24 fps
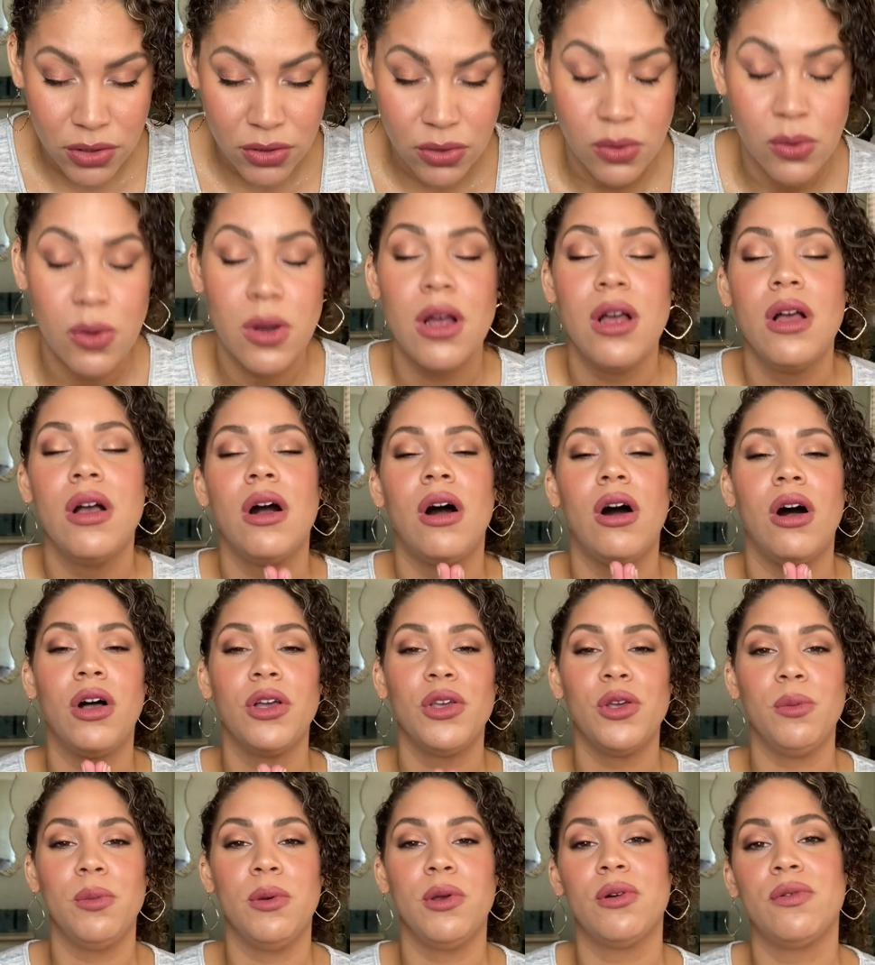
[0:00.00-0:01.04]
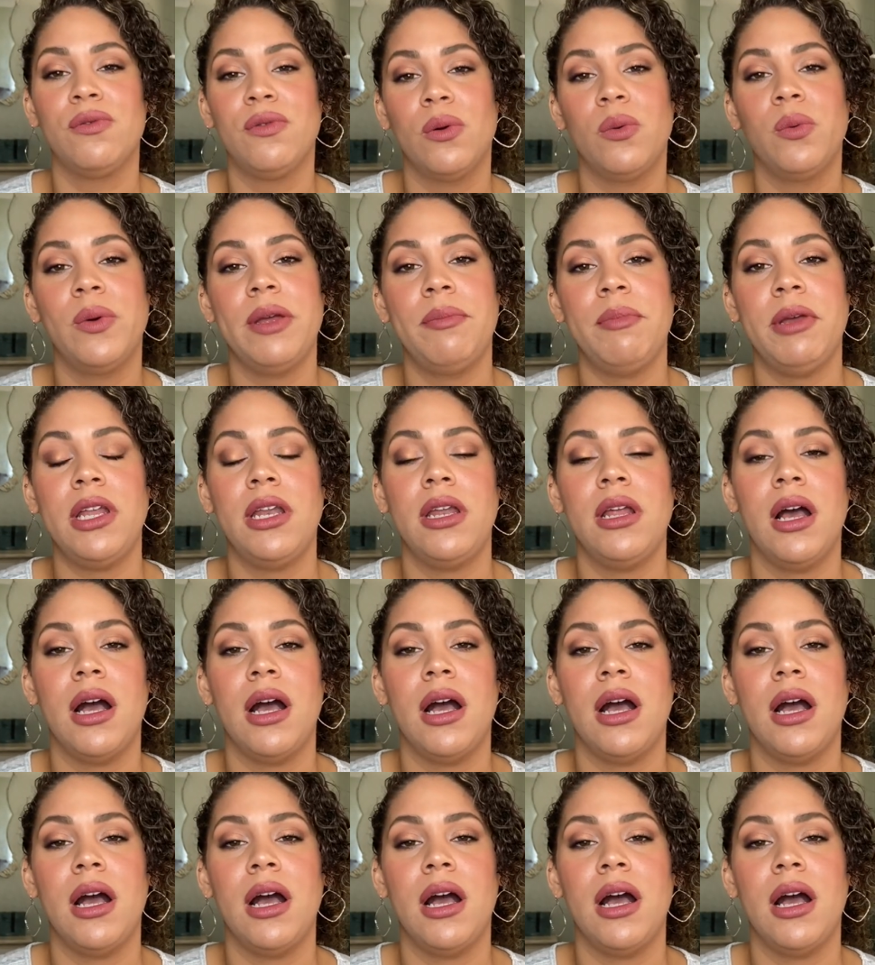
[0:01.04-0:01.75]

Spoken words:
to all you beautiful women.